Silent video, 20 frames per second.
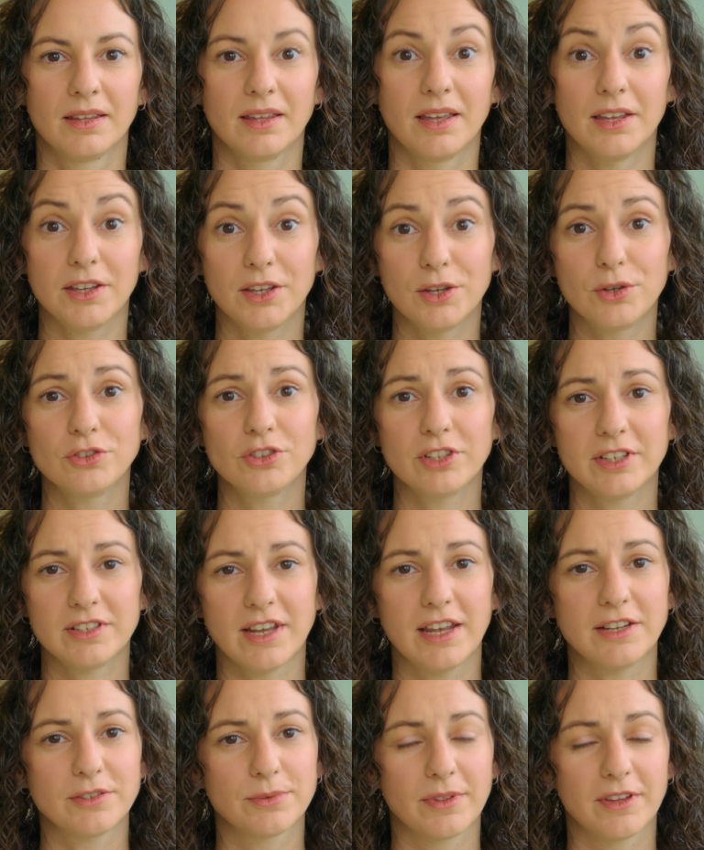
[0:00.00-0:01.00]
It usually
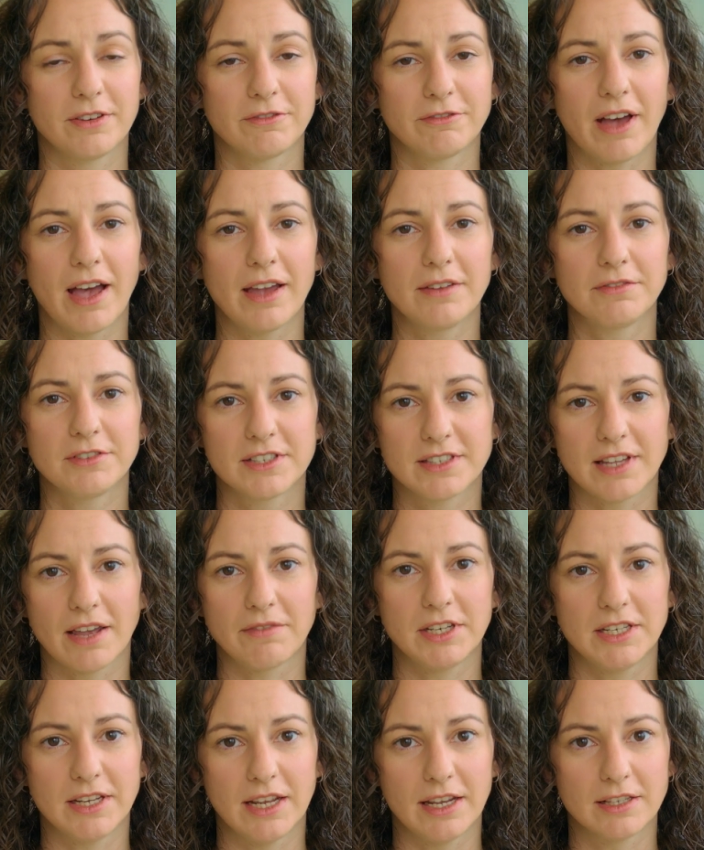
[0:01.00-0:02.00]
takes within five to
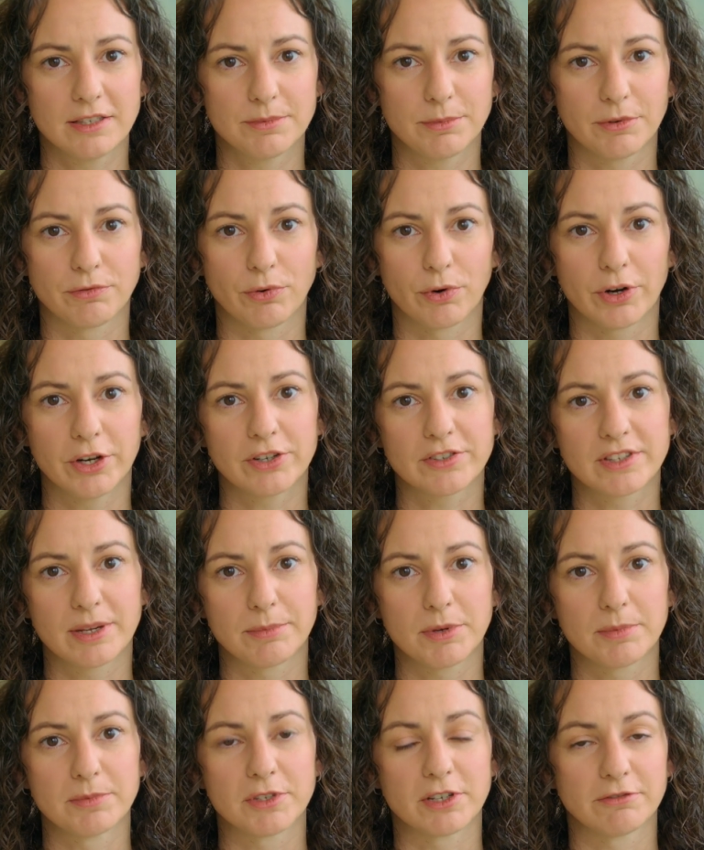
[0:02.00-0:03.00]
seven days before your
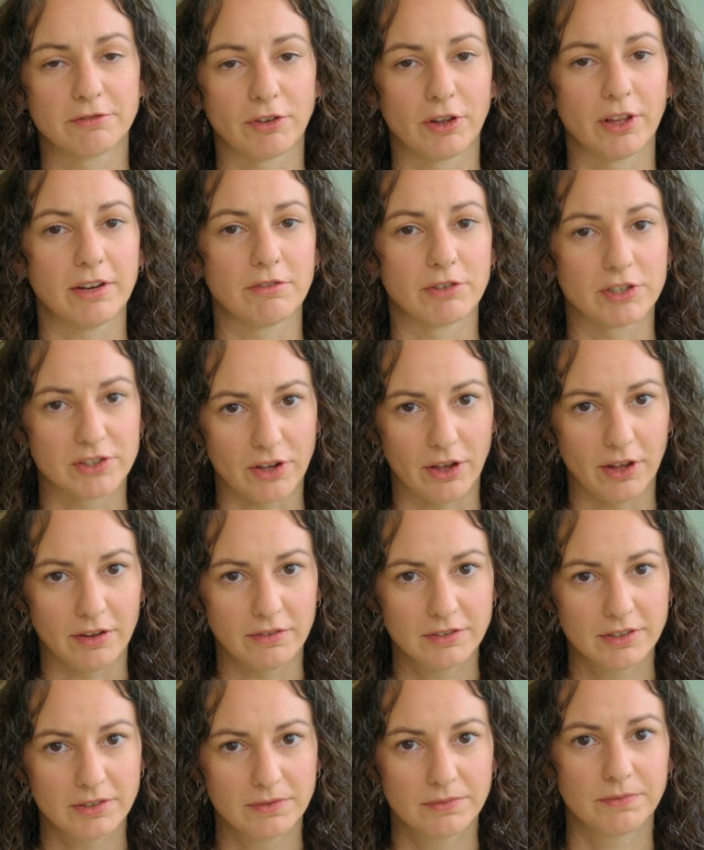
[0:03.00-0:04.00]
symptoms are fully
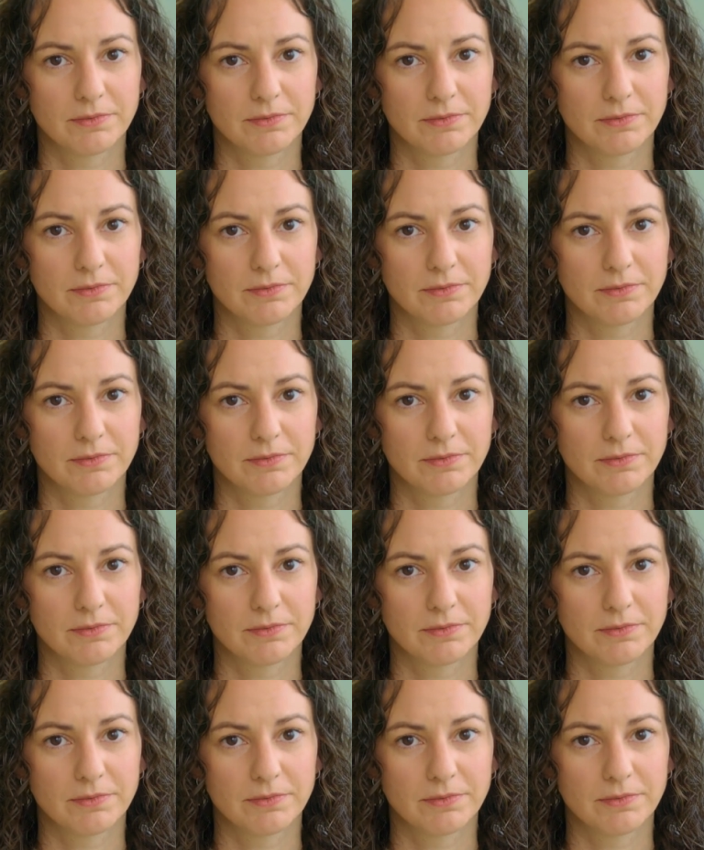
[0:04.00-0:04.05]
resolved.